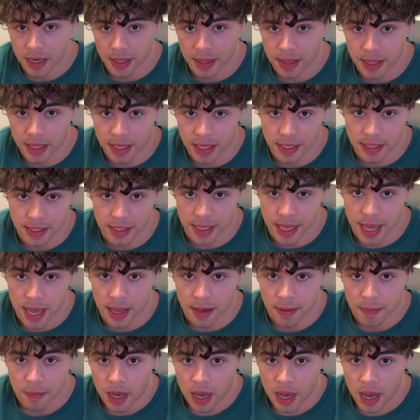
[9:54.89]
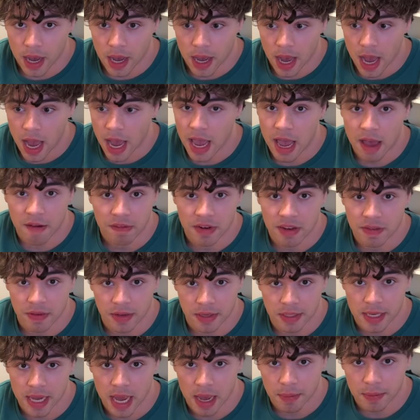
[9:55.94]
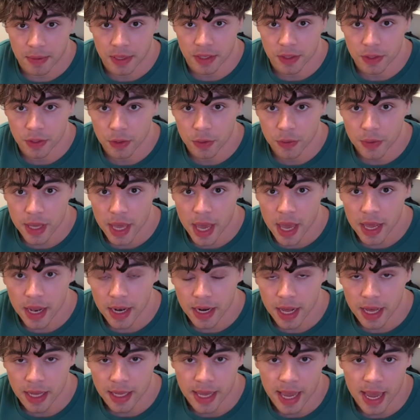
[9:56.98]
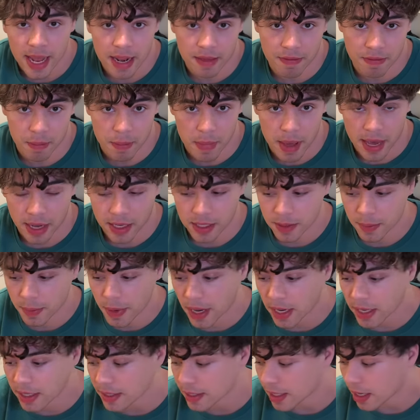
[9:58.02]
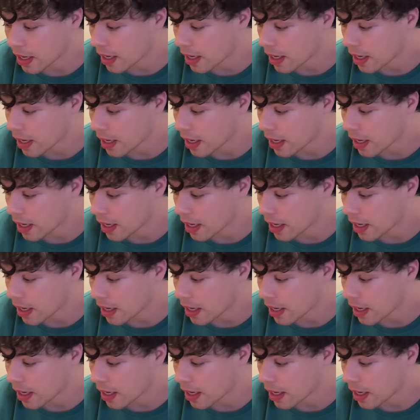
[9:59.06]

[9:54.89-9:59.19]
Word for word: of things that I haven't even tapped into yet and I can't even maximize.